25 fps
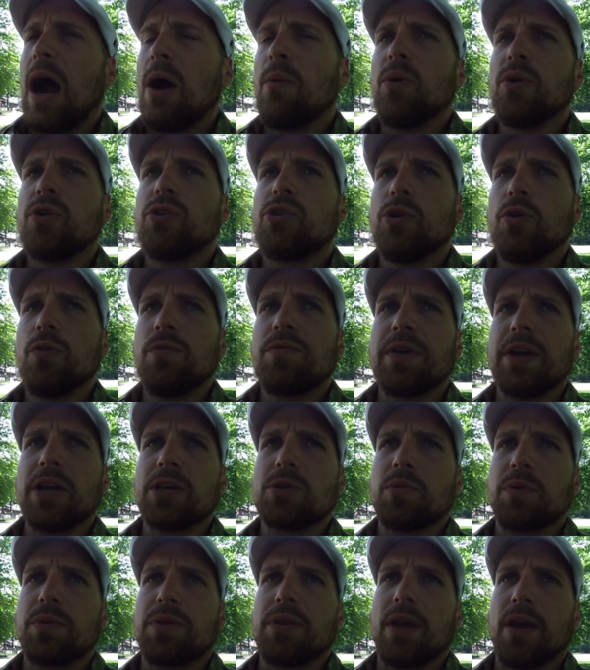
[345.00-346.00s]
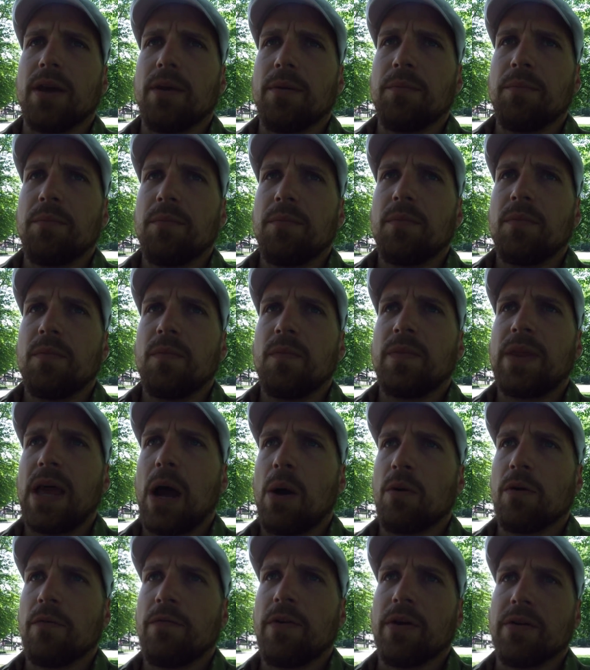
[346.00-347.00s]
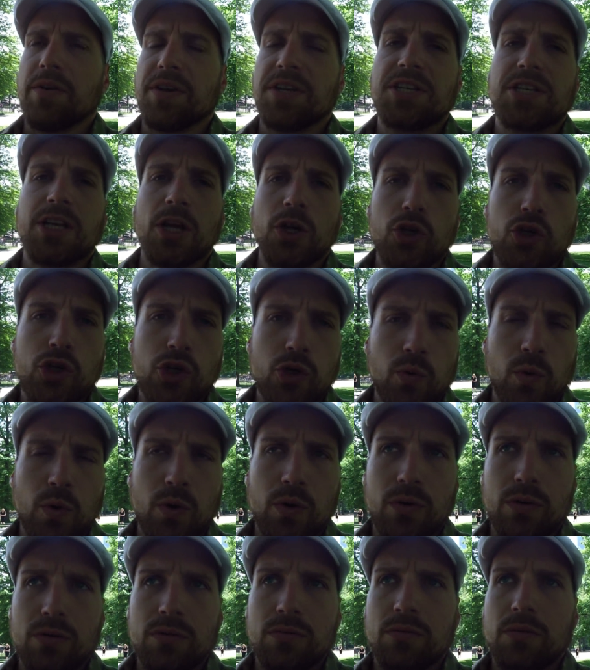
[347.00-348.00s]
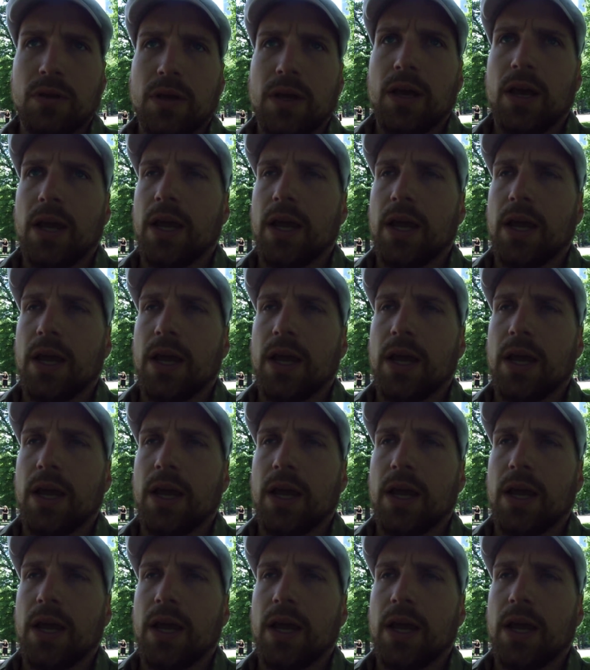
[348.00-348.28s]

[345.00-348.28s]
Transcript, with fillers: I would do things with them that were very sensual